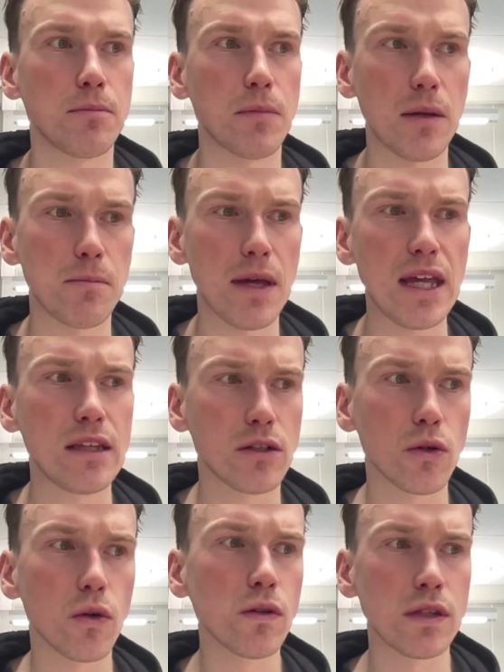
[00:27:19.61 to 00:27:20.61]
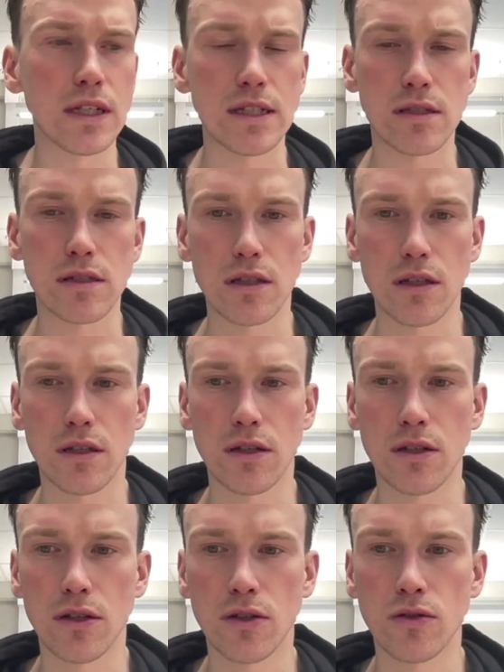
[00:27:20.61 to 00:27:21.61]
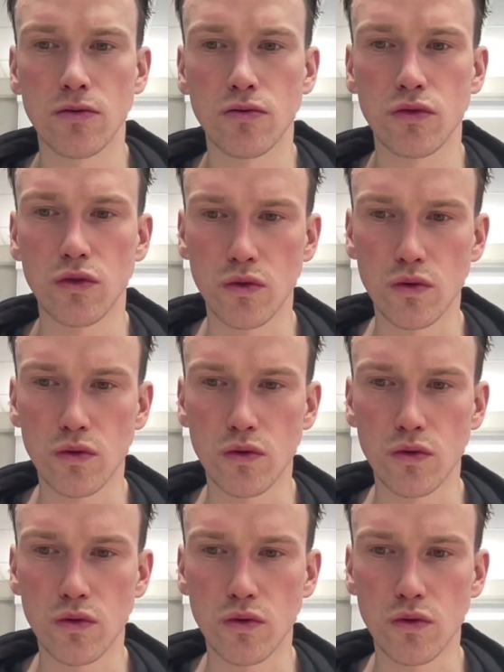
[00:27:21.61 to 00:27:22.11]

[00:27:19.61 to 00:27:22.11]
my main goal is to